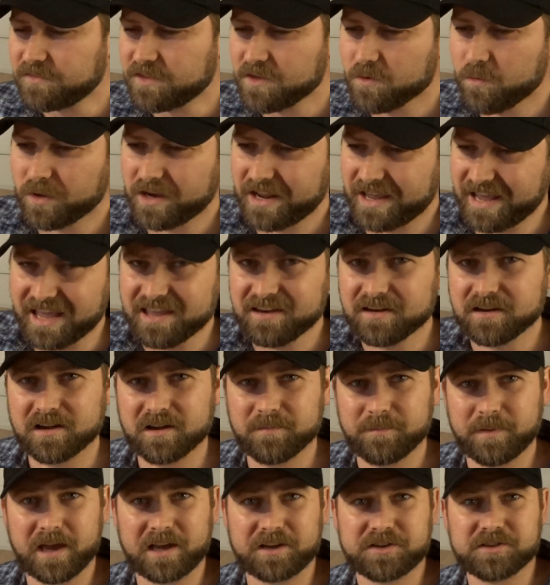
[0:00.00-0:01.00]
What I ended
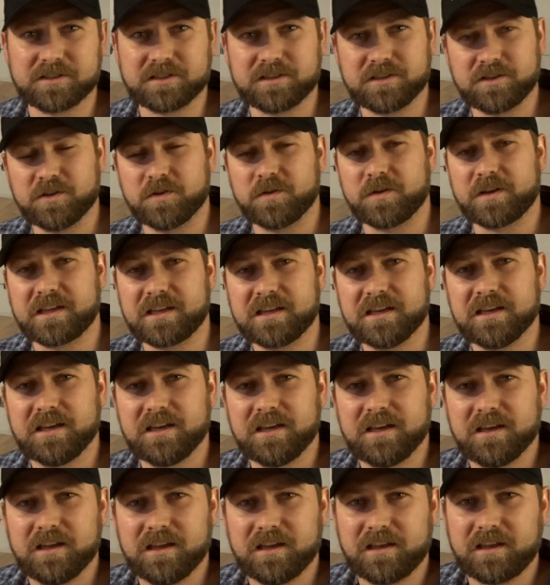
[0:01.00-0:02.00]
up actually doing
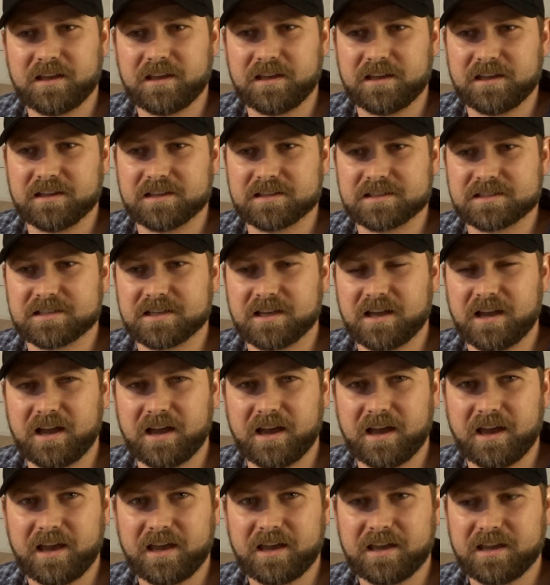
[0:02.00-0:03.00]
is
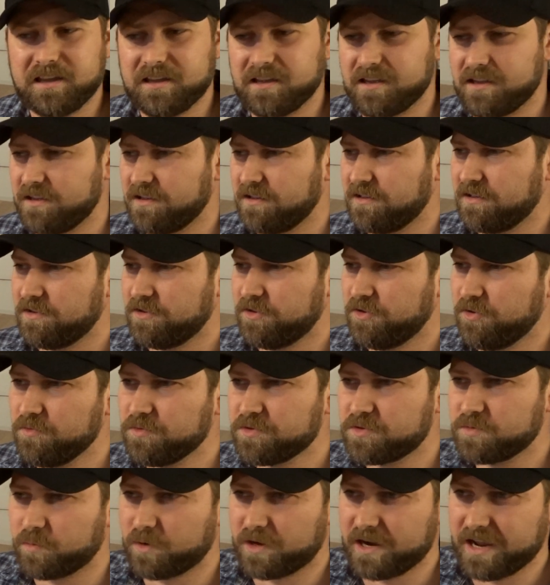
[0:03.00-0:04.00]
I
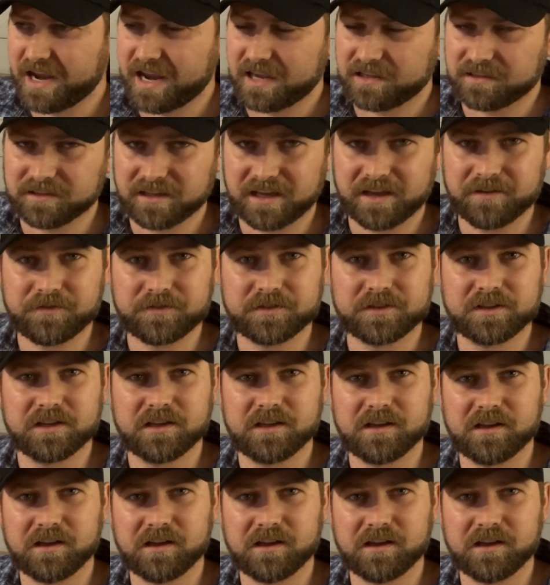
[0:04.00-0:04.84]
used what I had left